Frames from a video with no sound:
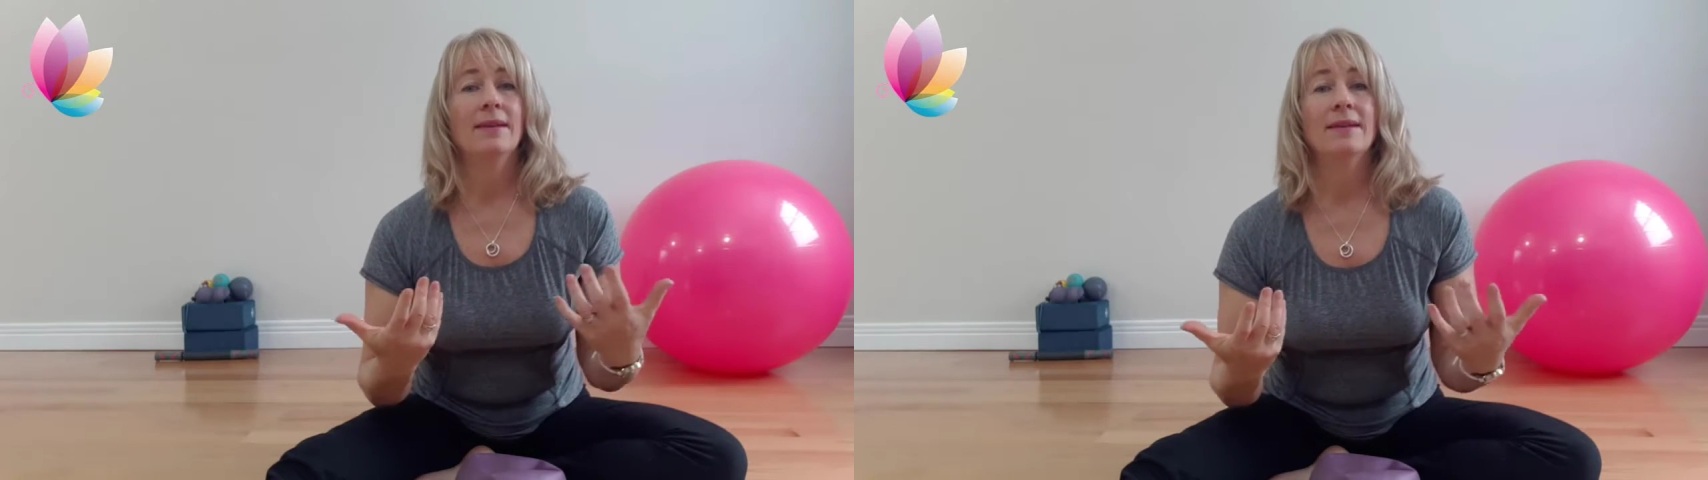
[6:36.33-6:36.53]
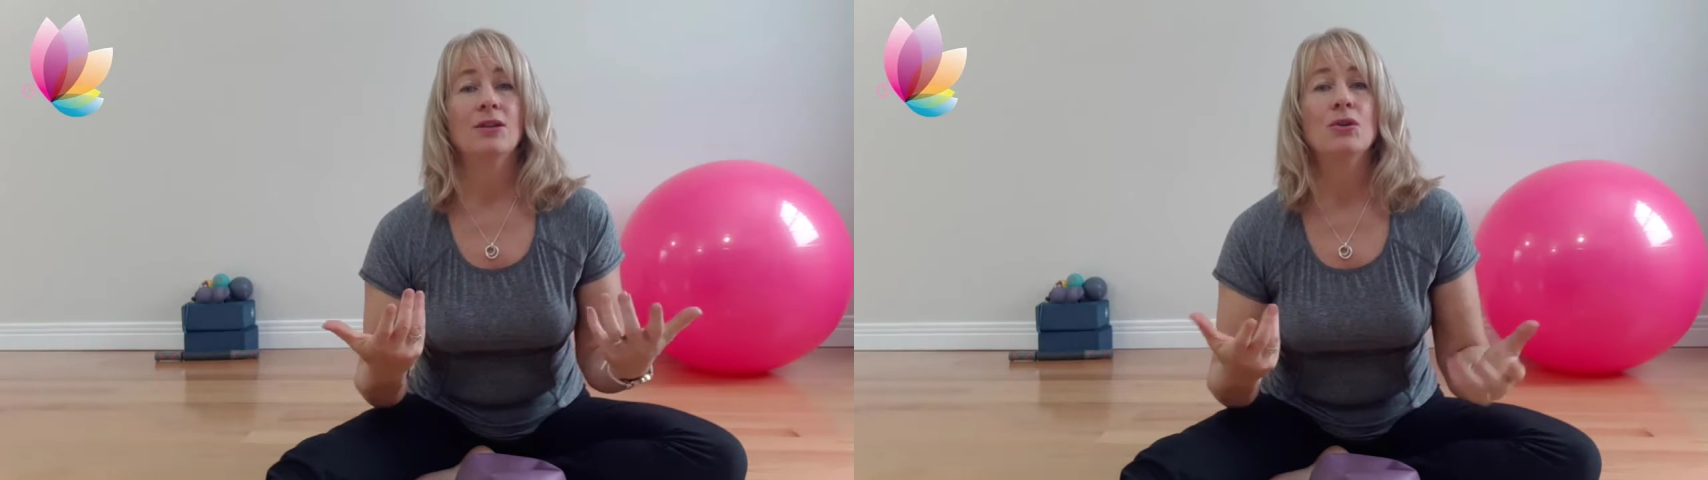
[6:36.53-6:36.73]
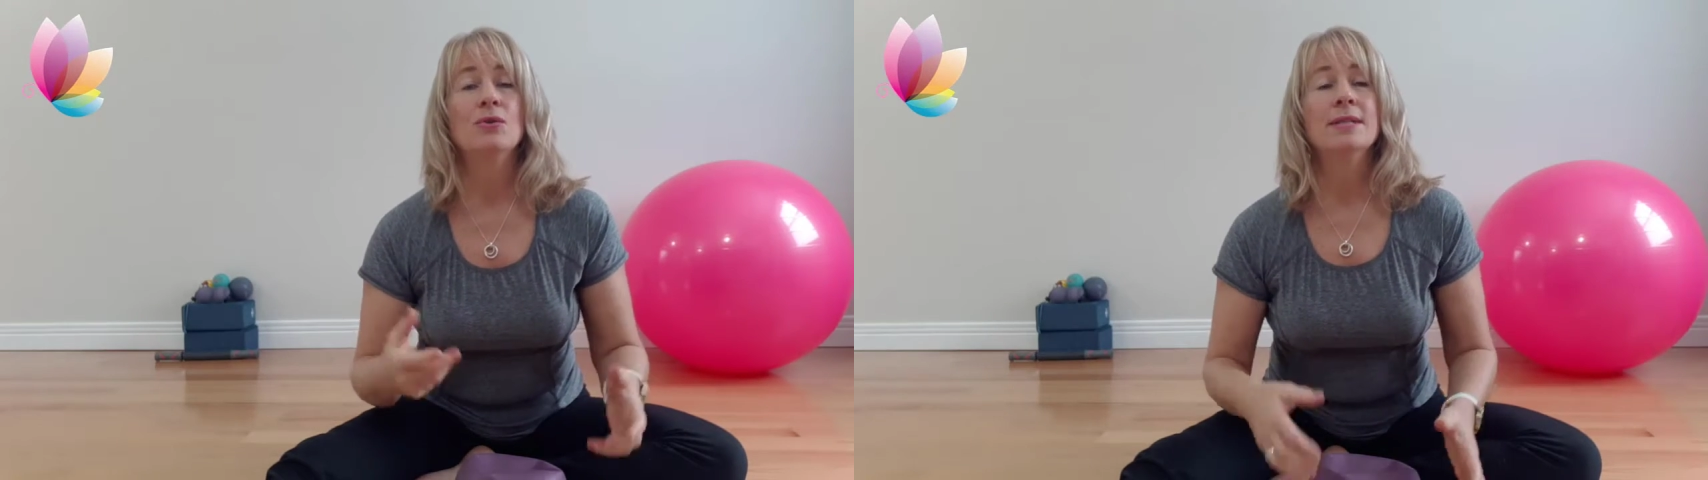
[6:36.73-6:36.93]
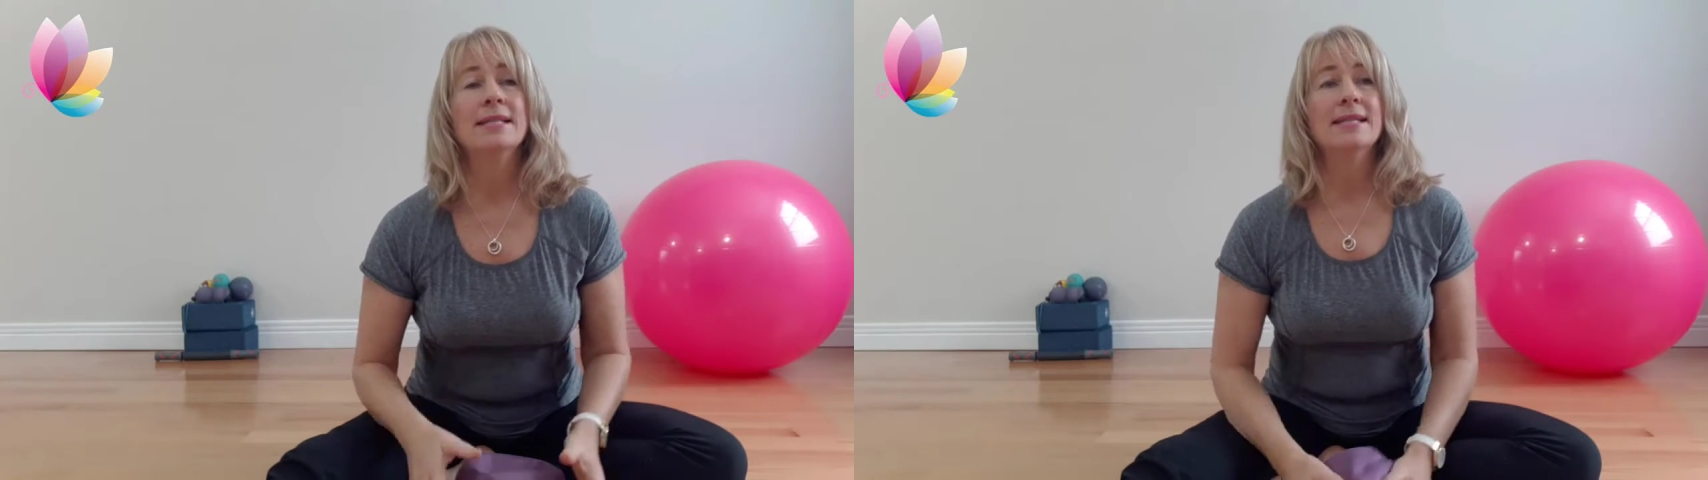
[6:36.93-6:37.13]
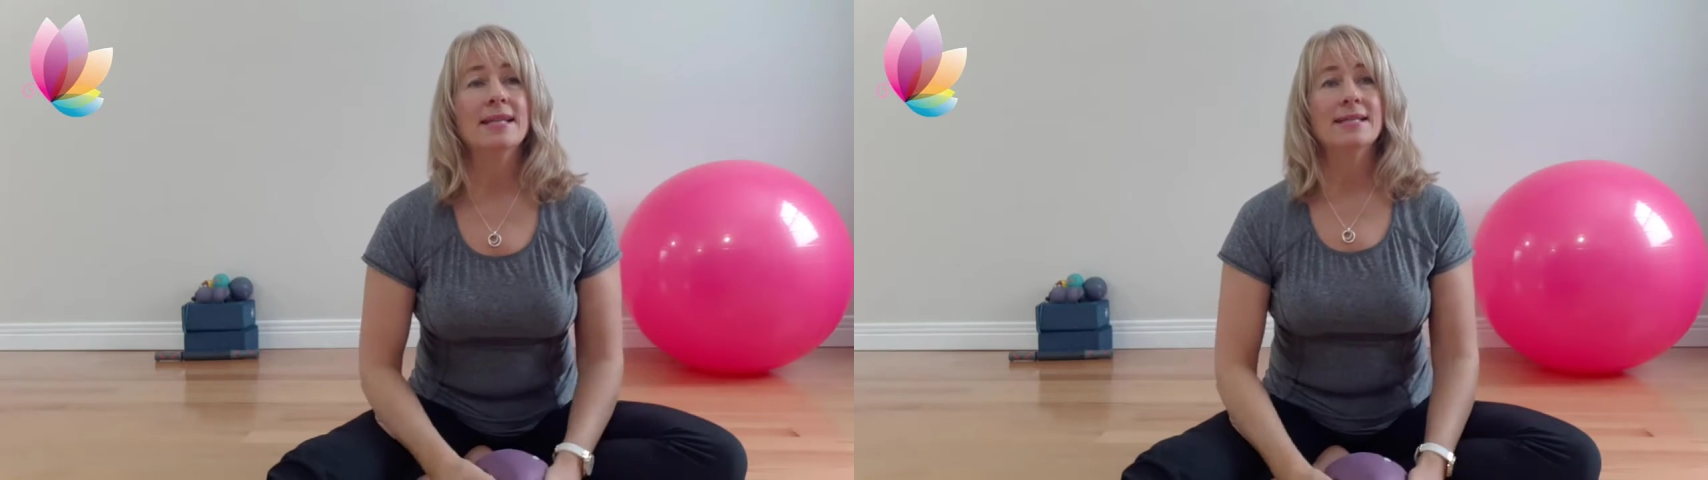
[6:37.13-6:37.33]
Use
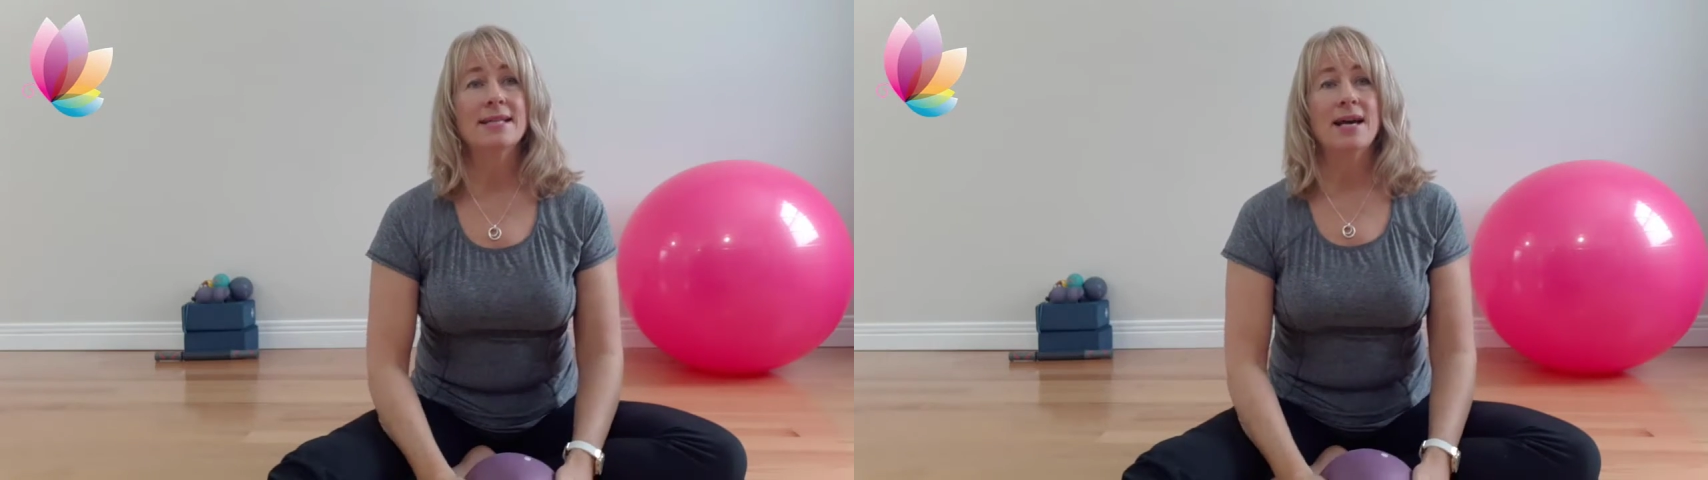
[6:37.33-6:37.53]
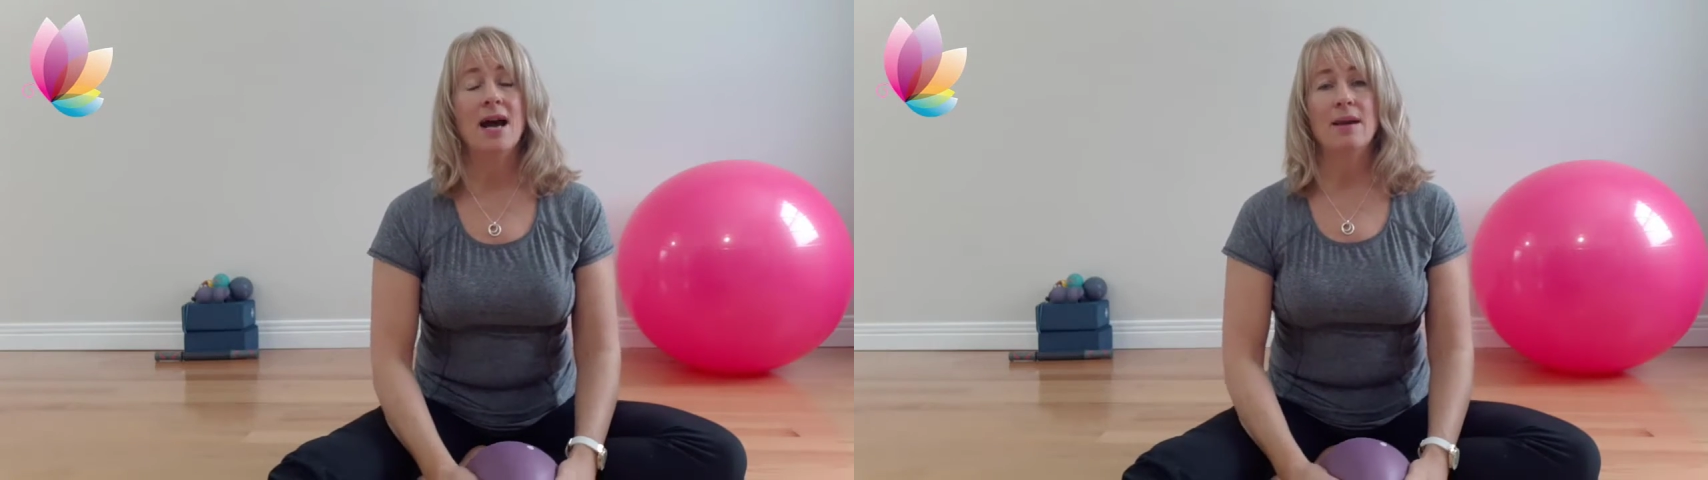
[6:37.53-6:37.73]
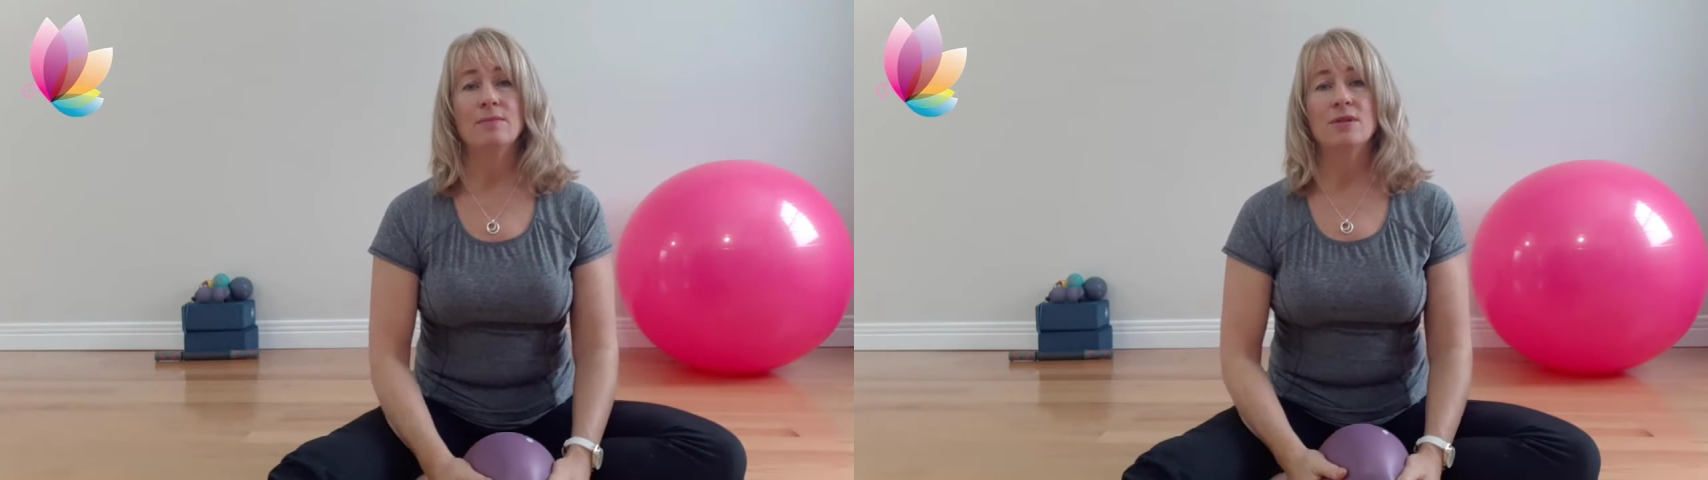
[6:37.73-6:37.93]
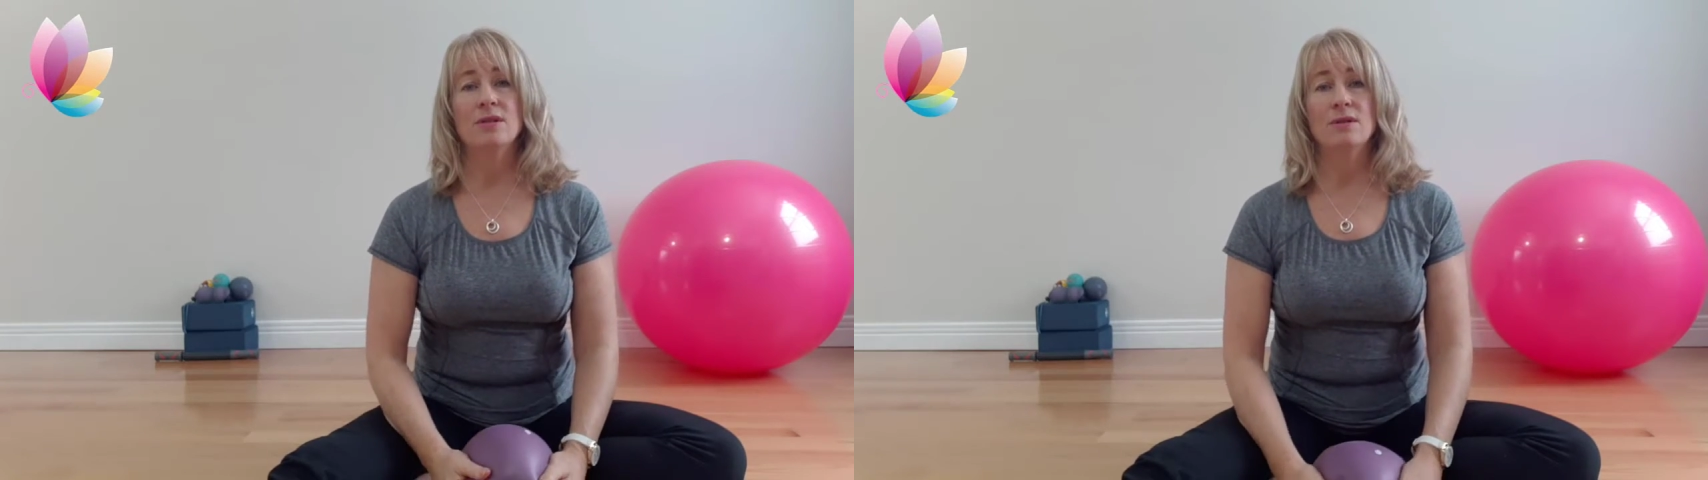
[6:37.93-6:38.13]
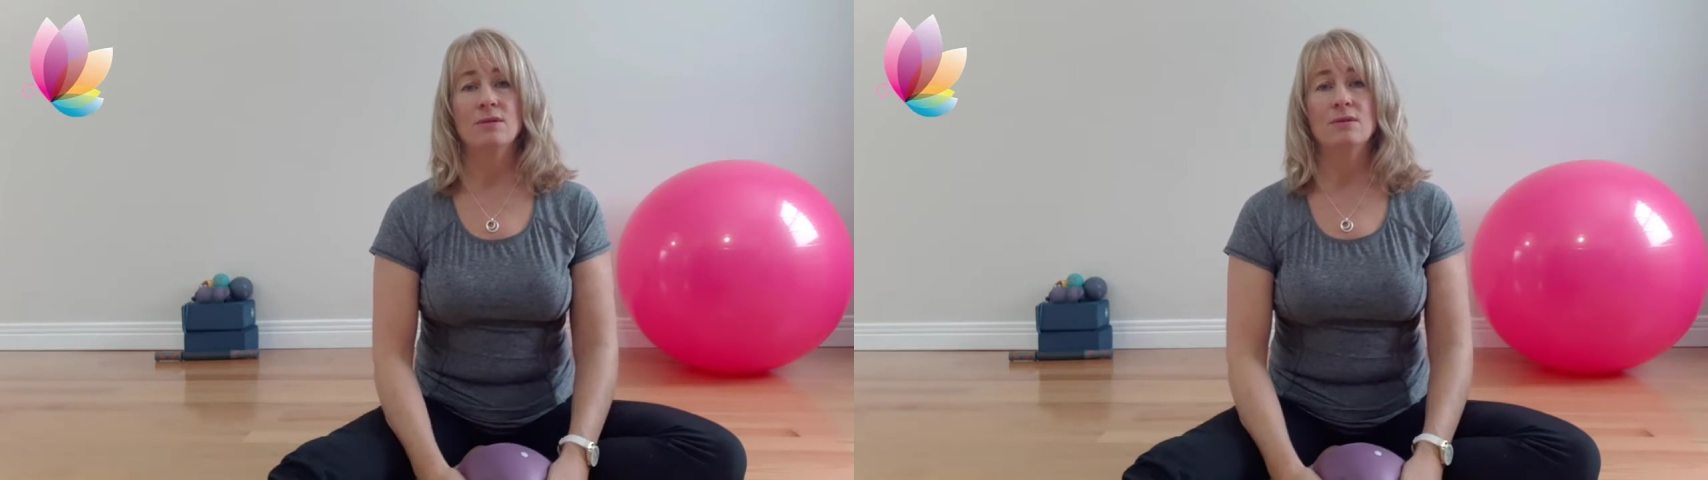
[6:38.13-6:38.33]
this as a time
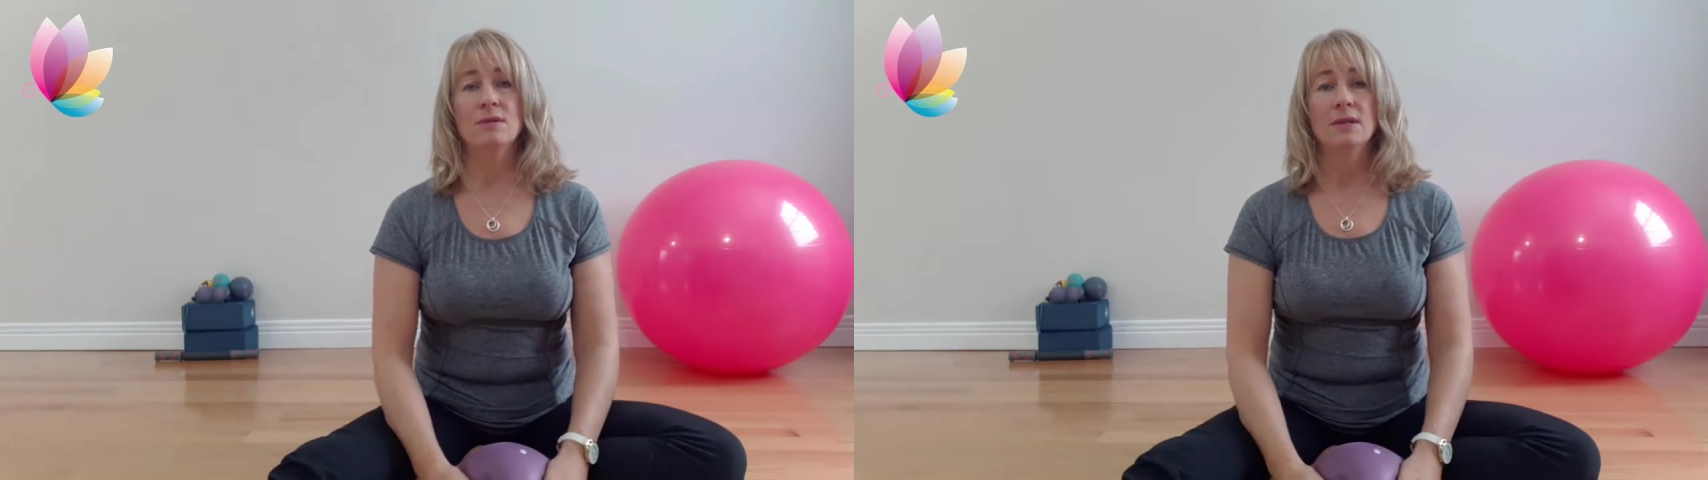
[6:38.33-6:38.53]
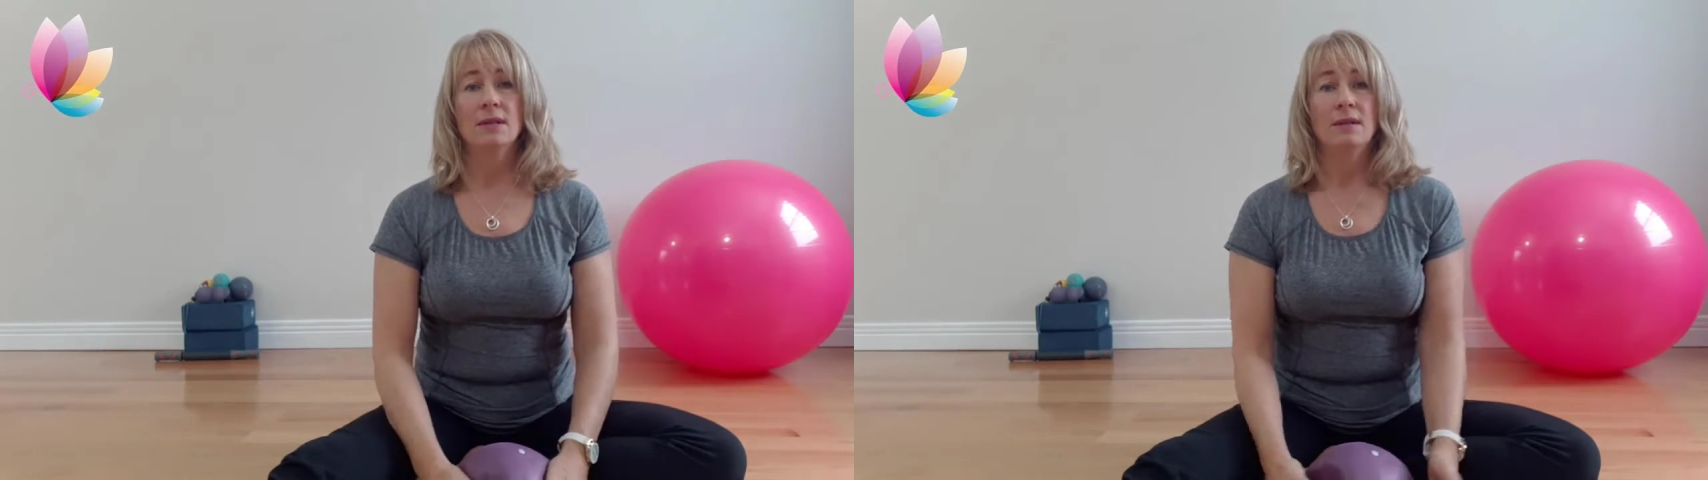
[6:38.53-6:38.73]
to